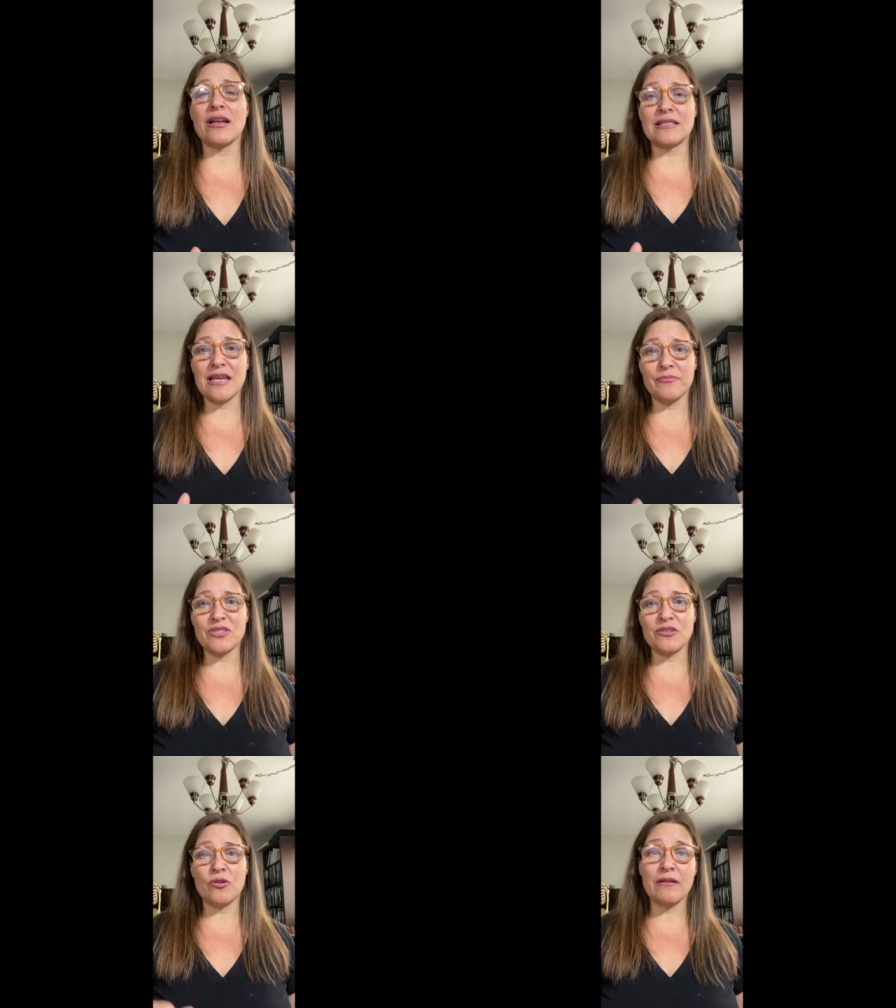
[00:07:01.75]
of times
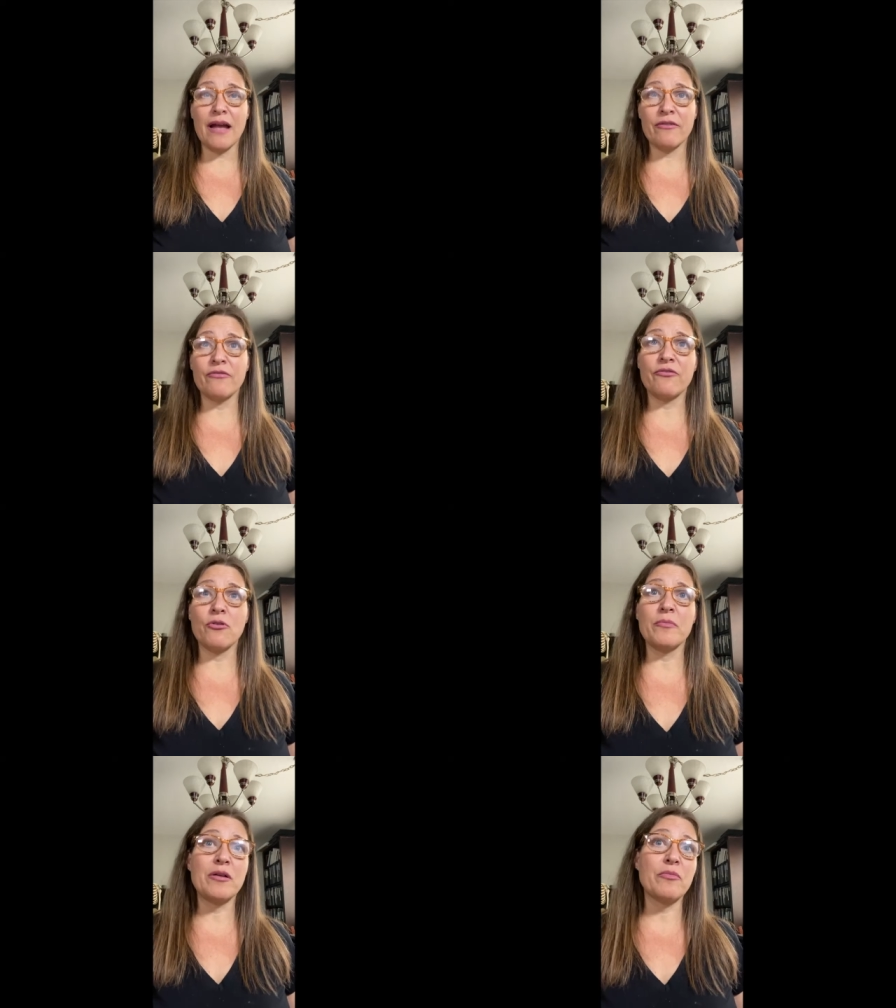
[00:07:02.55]
you don't have a full
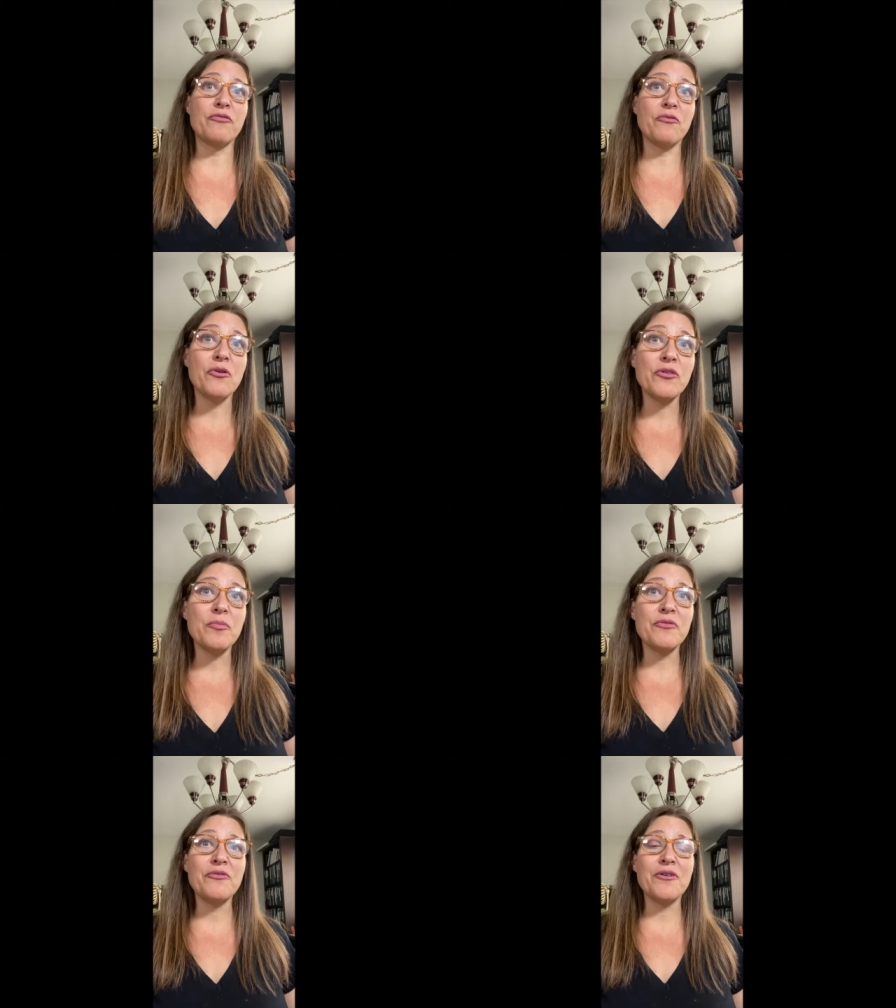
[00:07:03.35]
meal before the
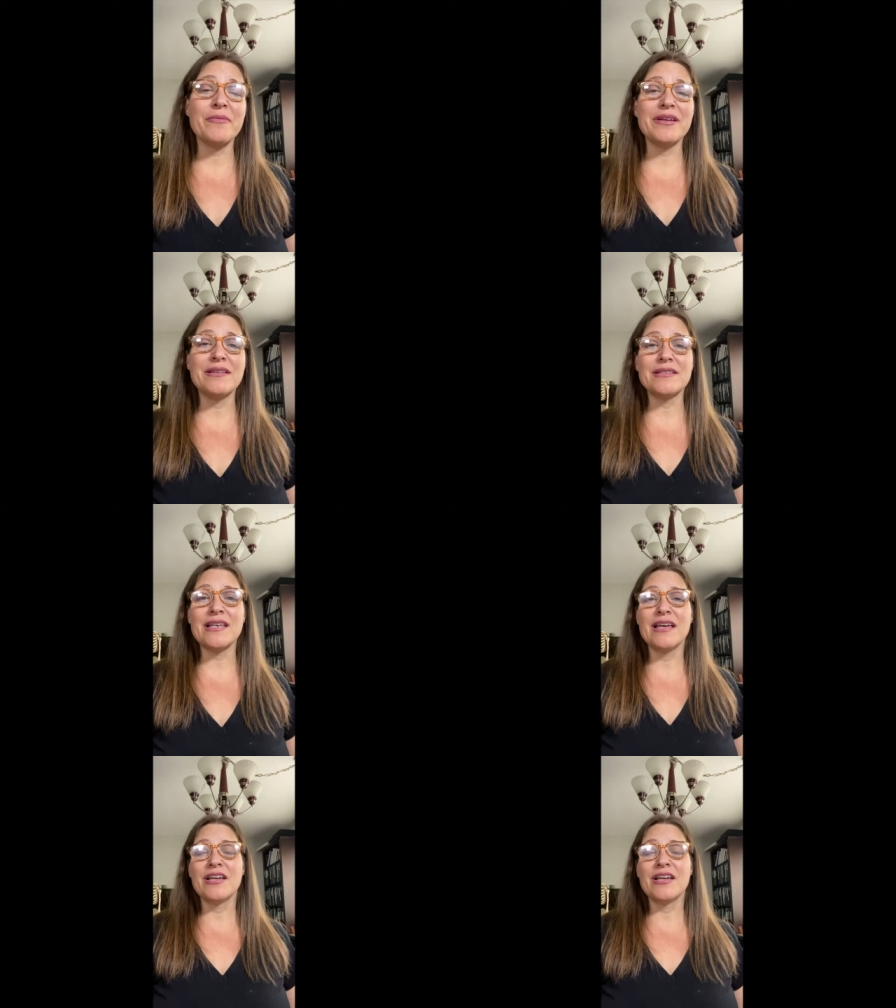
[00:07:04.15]
performance.